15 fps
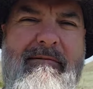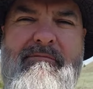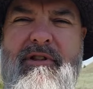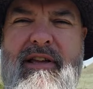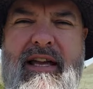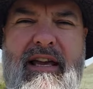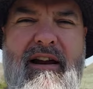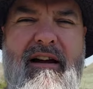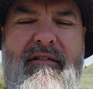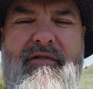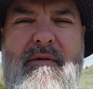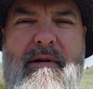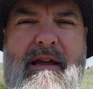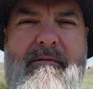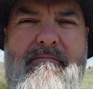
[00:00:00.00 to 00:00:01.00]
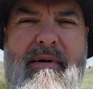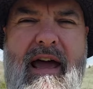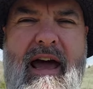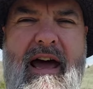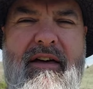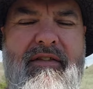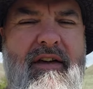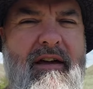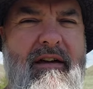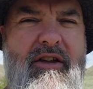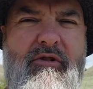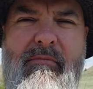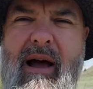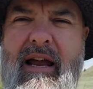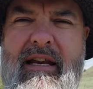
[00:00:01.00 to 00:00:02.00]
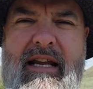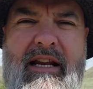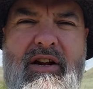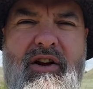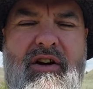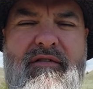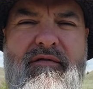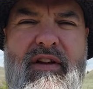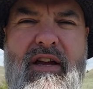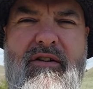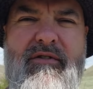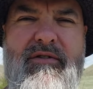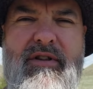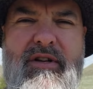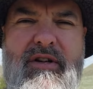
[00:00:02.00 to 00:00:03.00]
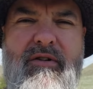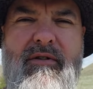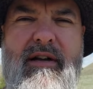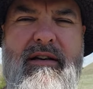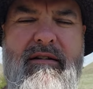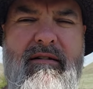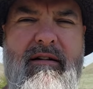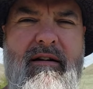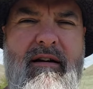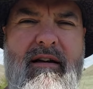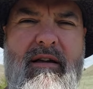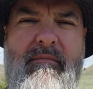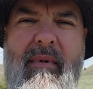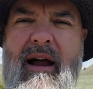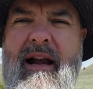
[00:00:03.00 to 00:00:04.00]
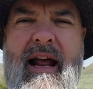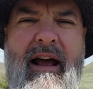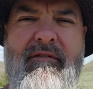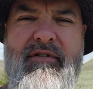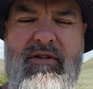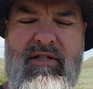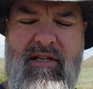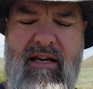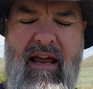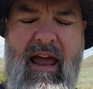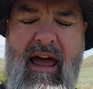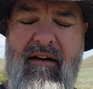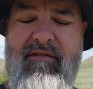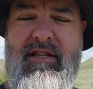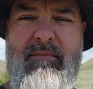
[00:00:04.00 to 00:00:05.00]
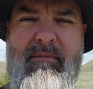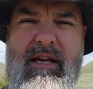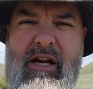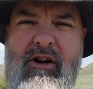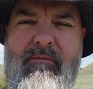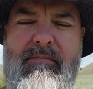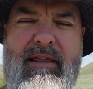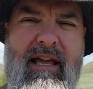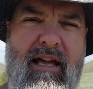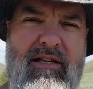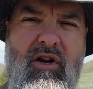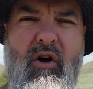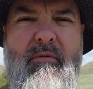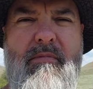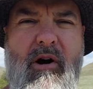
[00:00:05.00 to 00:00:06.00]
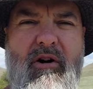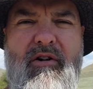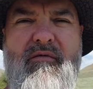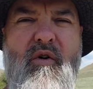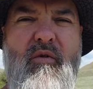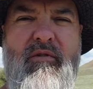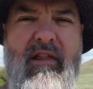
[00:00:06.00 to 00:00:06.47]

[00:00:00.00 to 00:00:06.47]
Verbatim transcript: able to get off the beaten path. You might need a good vehicle to do it. You might have to have some gear, but that's all part of